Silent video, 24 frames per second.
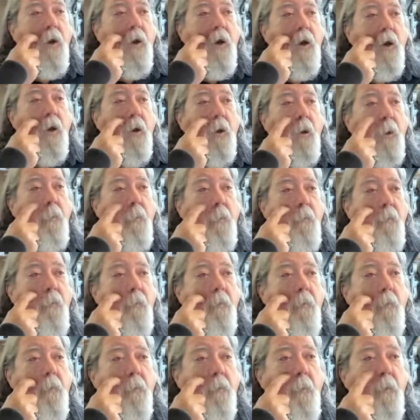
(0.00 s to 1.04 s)
um,
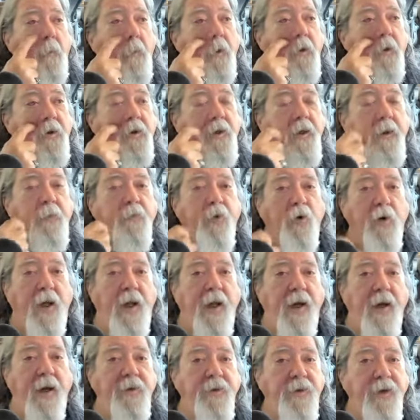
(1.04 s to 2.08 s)
a deep
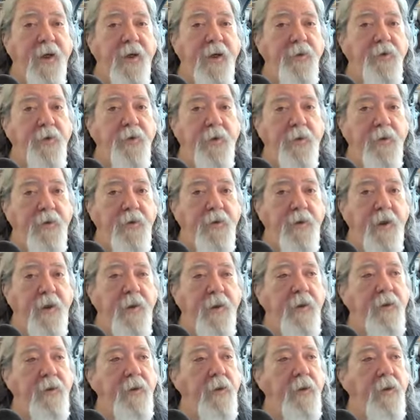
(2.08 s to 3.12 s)
relaxation
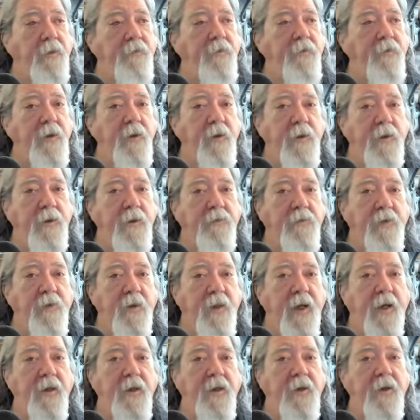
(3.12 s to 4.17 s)
and a feeling of
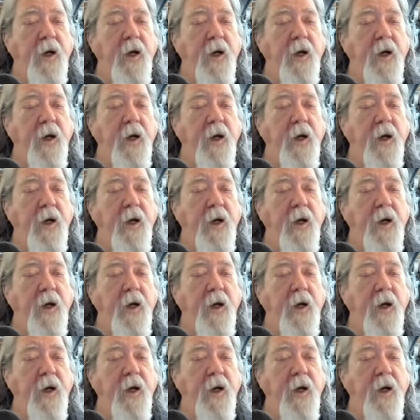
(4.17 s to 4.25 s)
letting